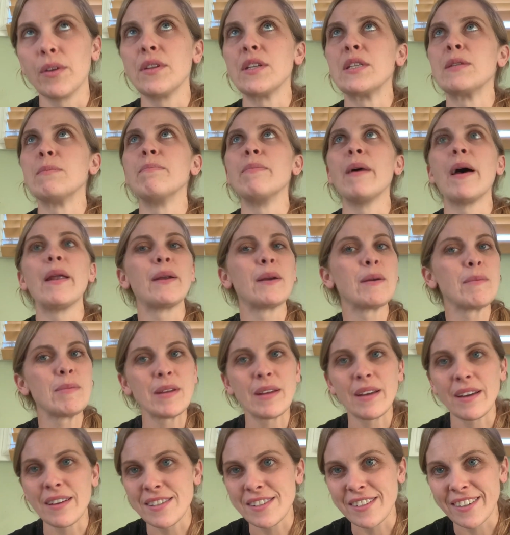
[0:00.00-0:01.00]
is better
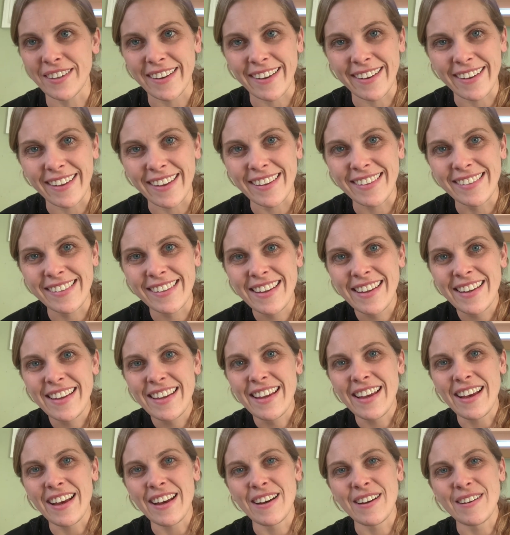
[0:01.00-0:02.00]
because you're in it.
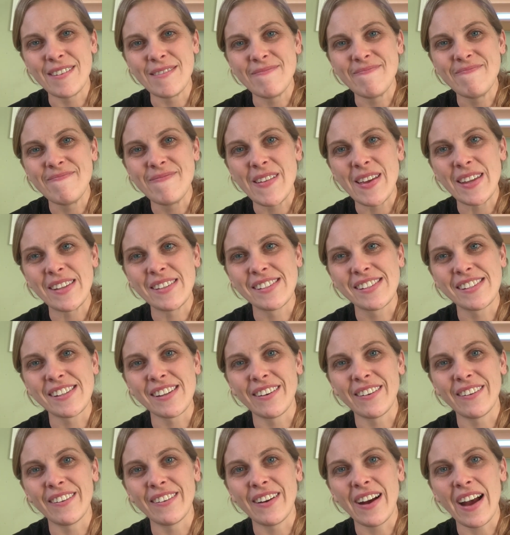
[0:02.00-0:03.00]
And
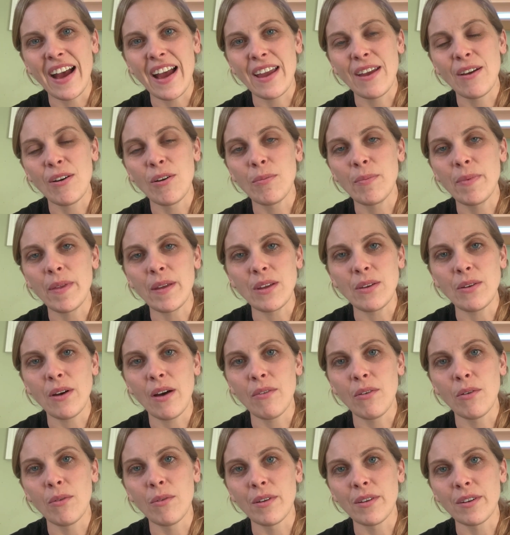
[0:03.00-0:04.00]
so I hope that you
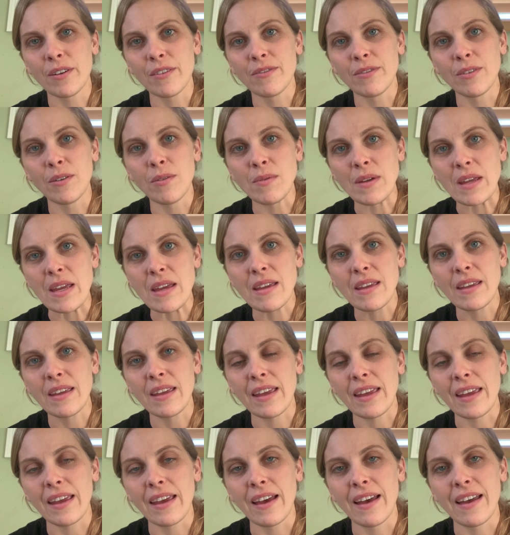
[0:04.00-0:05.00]
have a wonderful week,
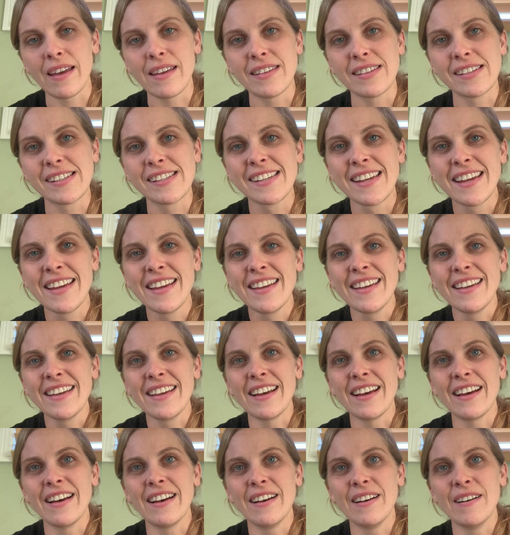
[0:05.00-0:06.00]
and
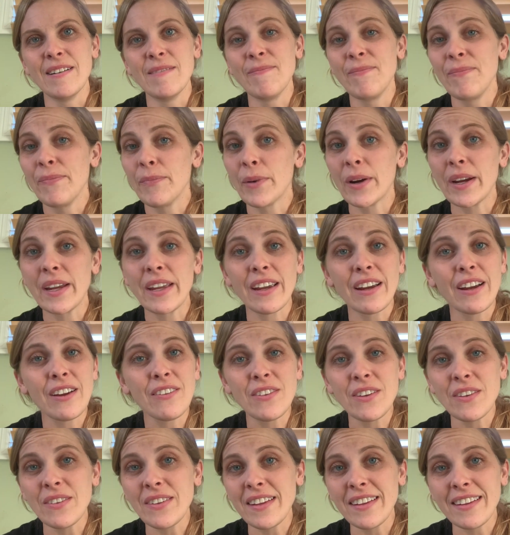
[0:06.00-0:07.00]
we're here
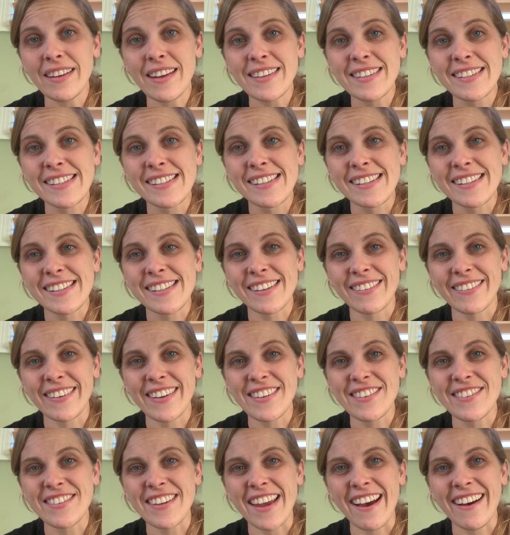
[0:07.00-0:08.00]
if you need us, so
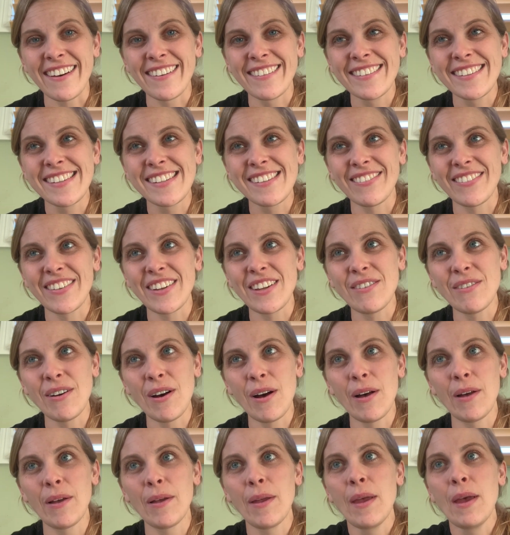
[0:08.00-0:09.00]
reach out. So will you
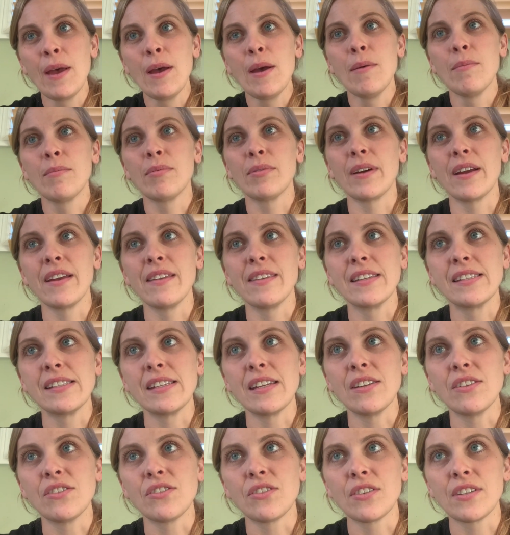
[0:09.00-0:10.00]
all pray this
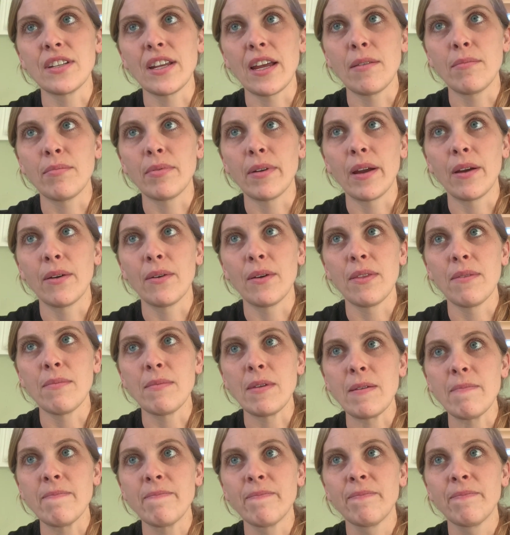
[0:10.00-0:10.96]
Eastertide prayer with me?